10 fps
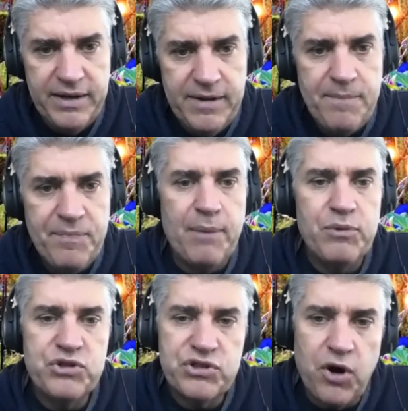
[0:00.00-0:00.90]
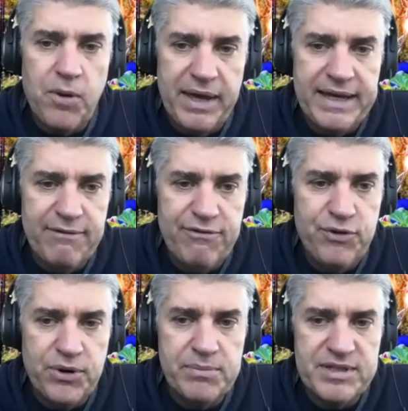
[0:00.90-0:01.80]
and we'll start making
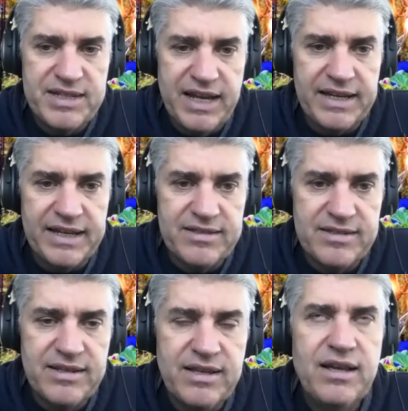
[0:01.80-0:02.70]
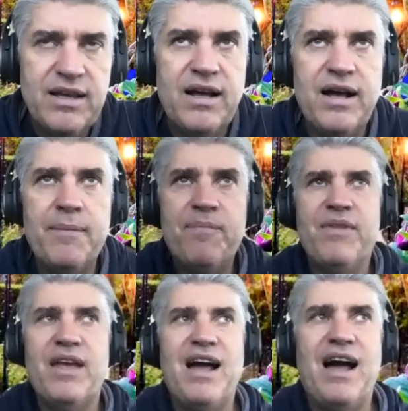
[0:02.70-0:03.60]
fewer mistakes.
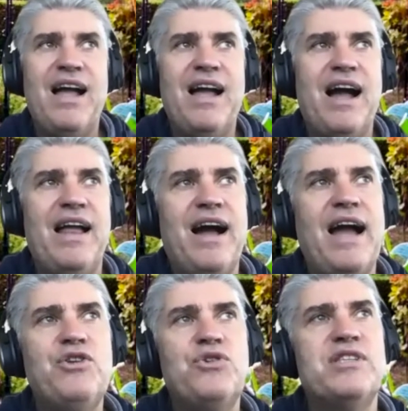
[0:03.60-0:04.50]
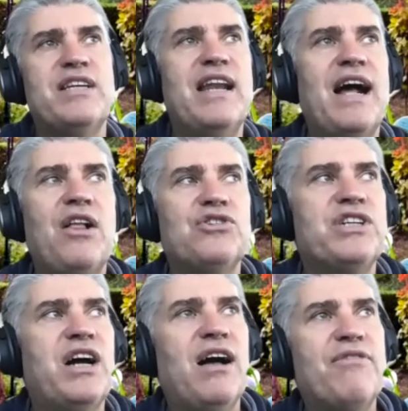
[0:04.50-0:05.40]
I use the analogy
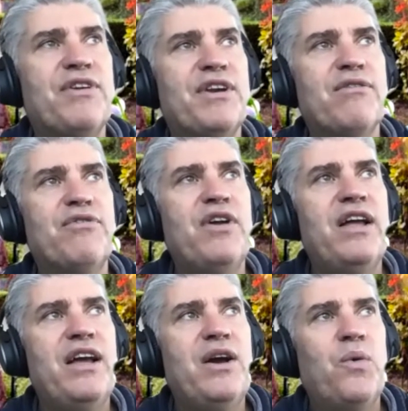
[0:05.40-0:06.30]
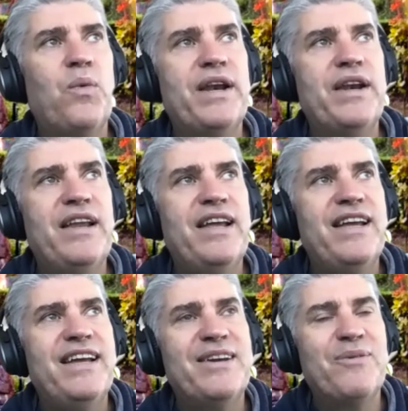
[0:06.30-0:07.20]
often of when
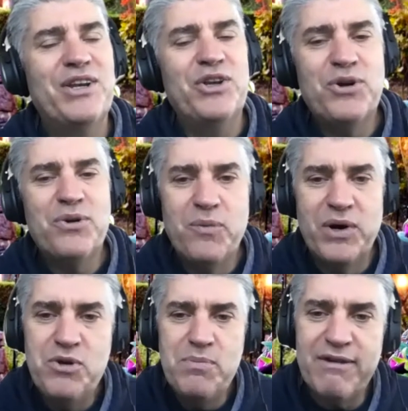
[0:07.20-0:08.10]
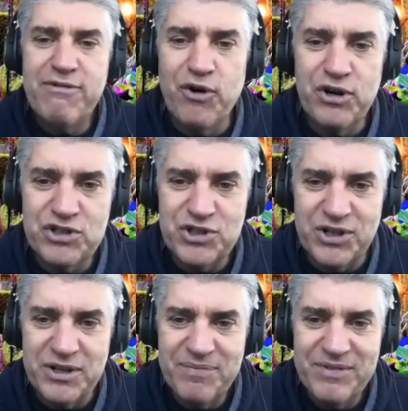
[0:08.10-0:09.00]
you make
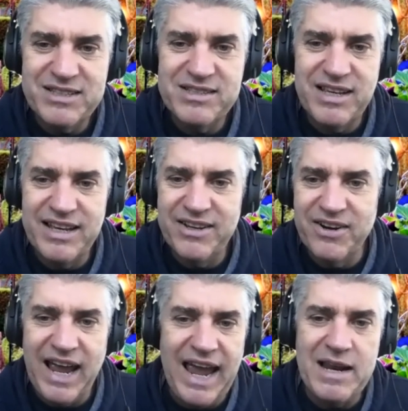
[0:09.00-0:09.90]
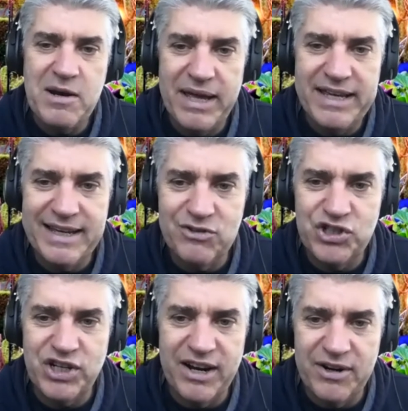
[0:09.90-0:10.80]
furniture, let's say you're hand making
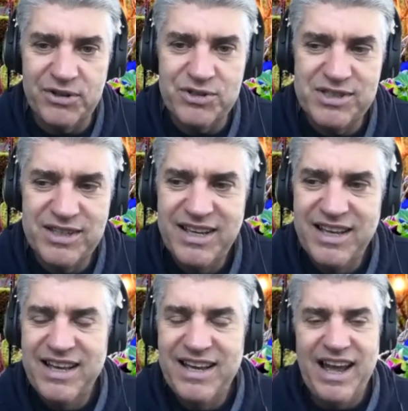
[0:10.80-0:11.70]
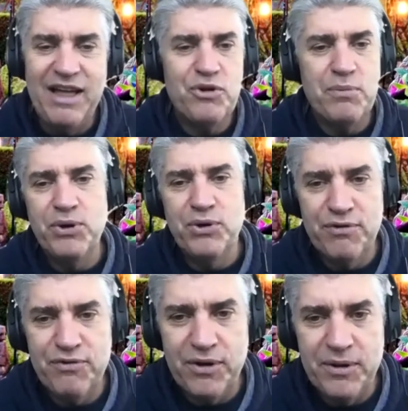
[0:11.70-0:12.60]
chairs, and they're
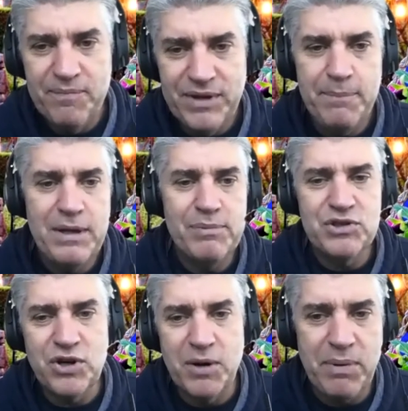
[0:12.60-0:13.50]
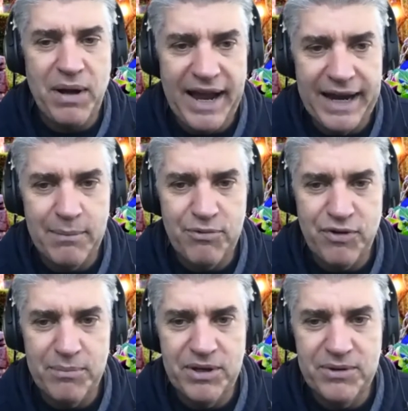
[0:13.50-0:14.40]
beautiful, and people start buying them
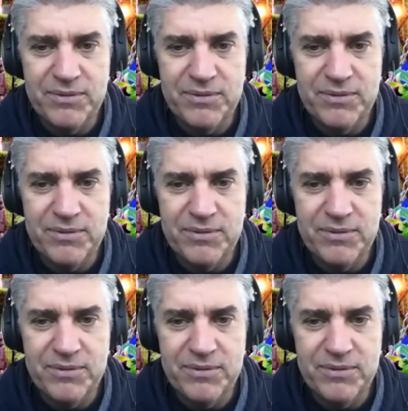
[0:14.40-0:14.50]
from you,